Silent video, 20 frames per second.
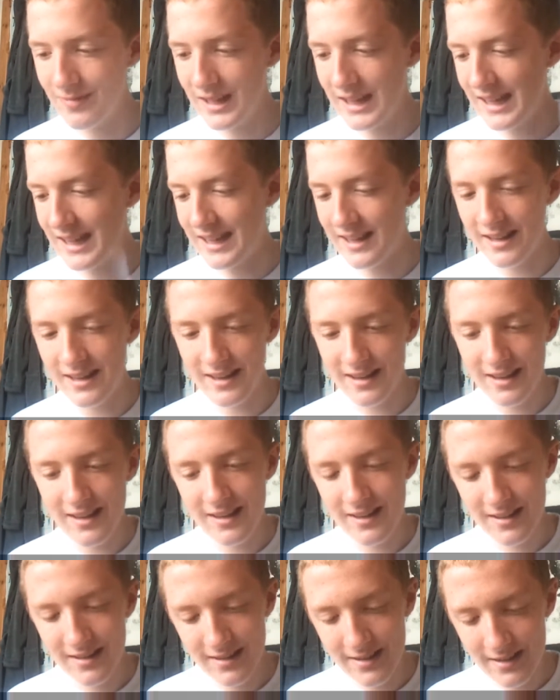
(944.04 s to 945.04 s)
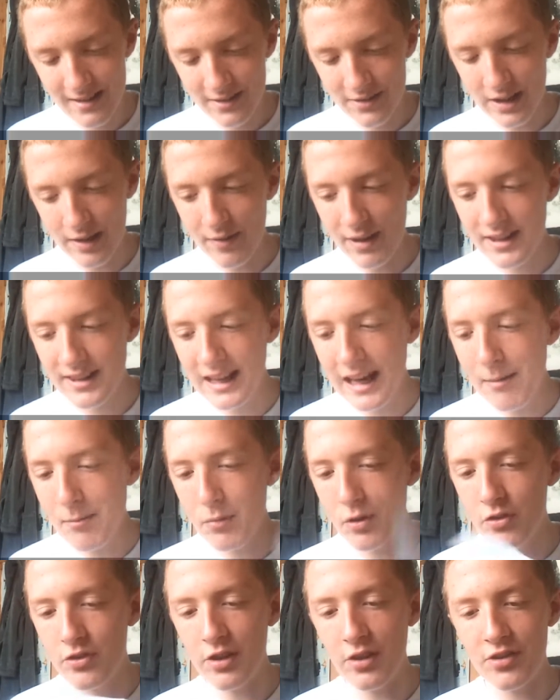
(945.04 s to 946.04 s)
Yeah. So I've had
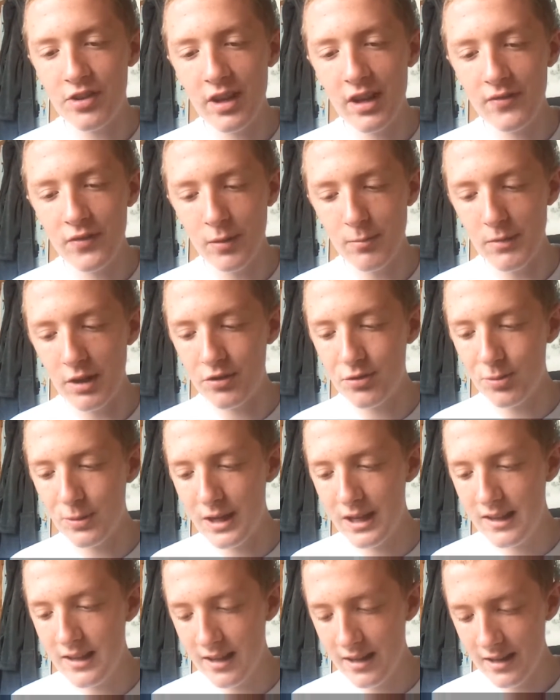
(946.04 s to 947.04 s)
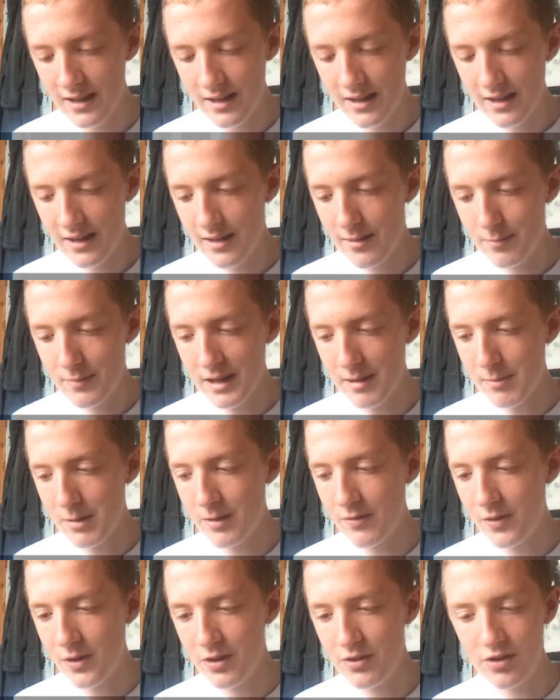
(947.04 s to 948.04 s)
that much to say from this week that
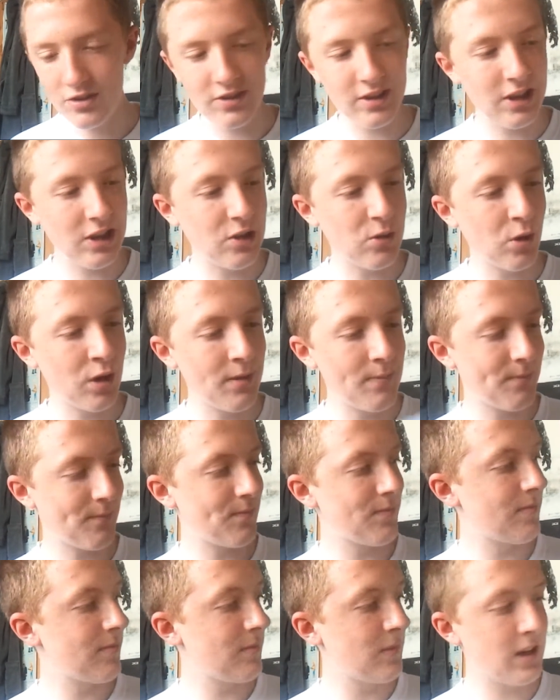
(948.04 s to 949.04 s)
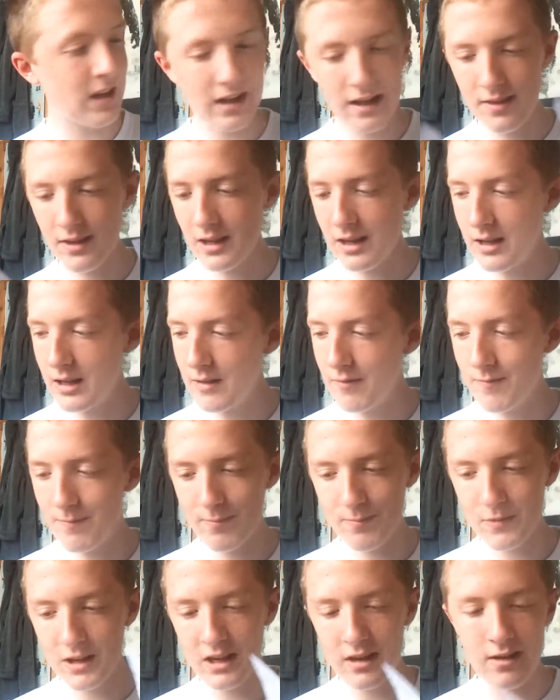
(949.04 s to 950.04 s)
my voice is nearly gone. Yeah, I think I have.
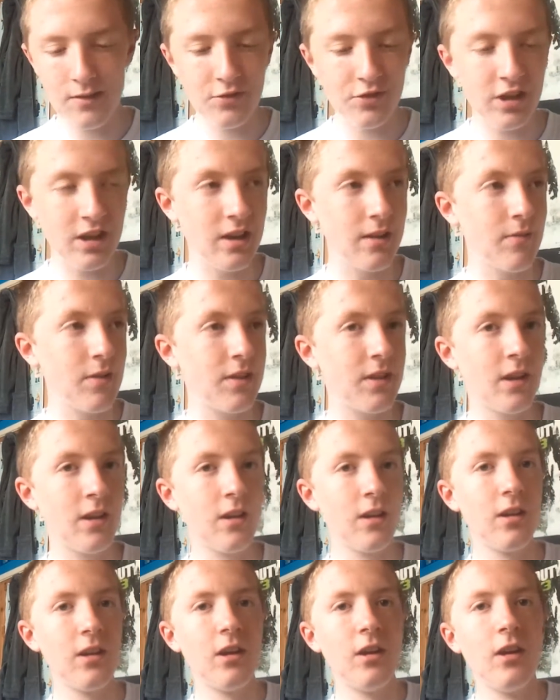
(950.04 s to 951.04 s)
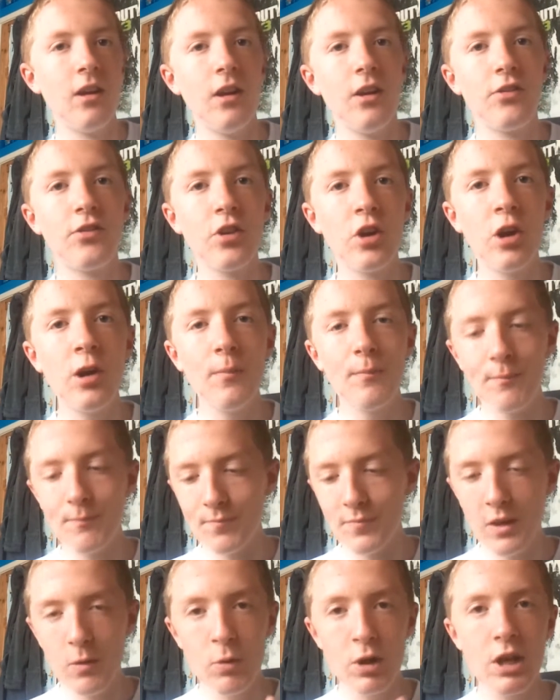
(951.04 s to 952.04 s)
Yeah, I've said everything. So,
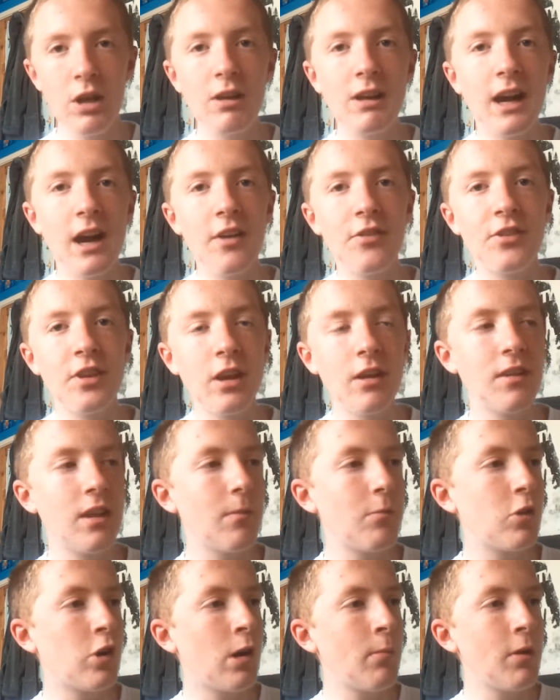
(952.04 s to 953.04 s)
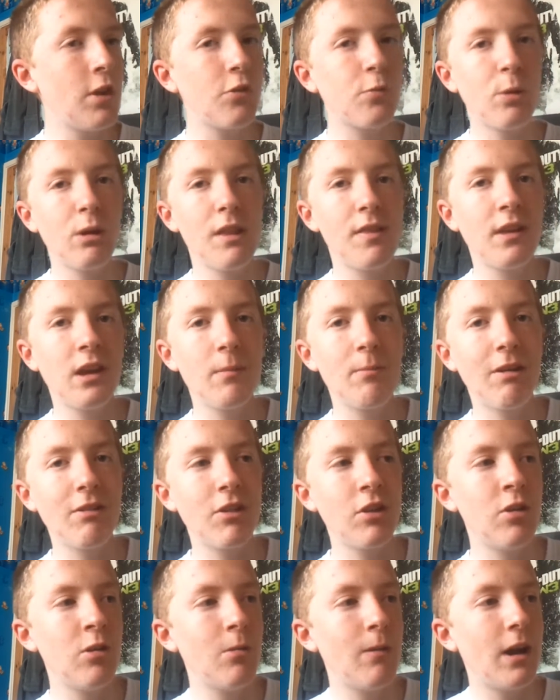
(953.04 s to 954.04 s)
what do you guys think of them comments? What do you think about
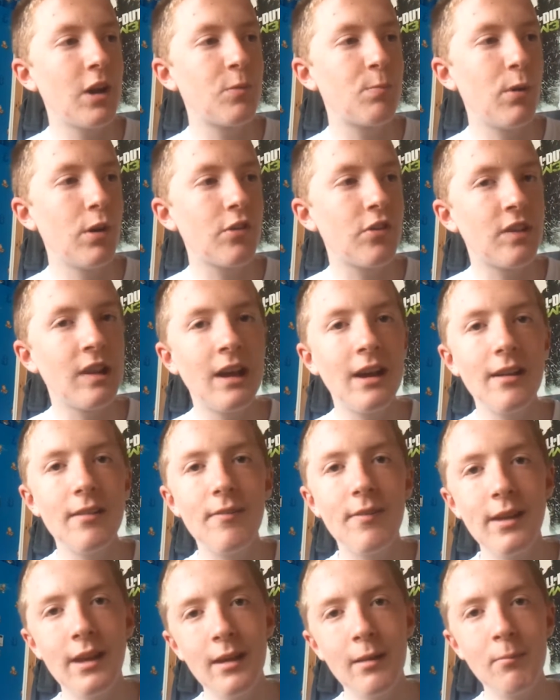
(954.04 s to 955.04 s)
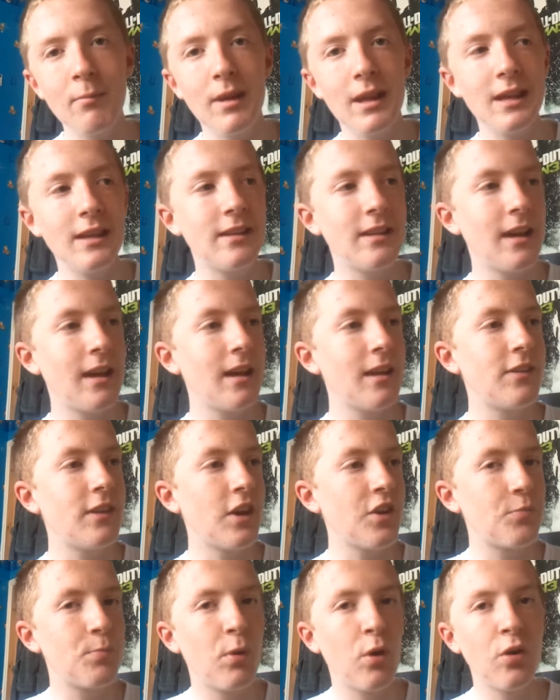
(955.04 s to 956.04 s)
the new Xbox Live
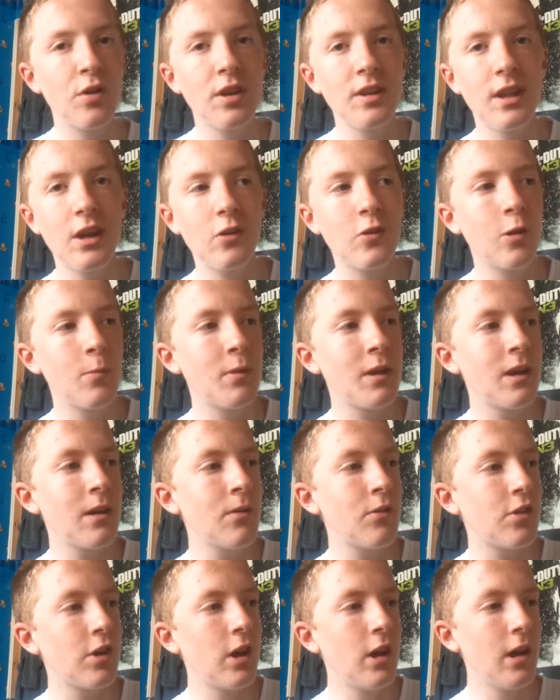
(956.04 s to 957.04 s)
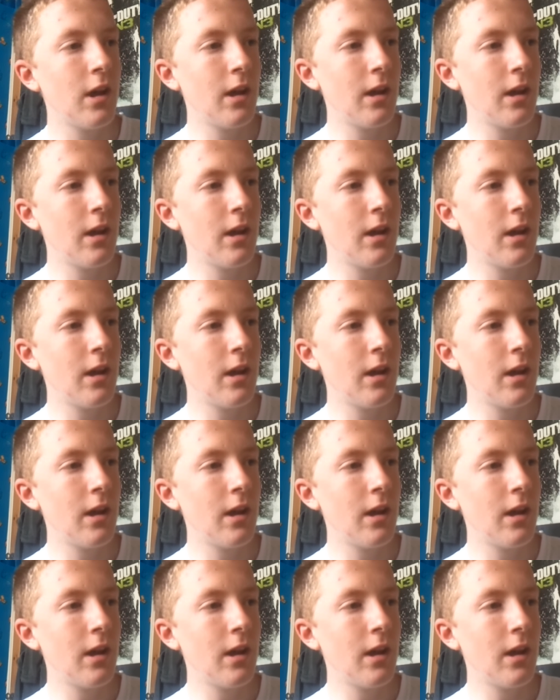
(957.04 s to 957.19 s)
dashboard and that coming out?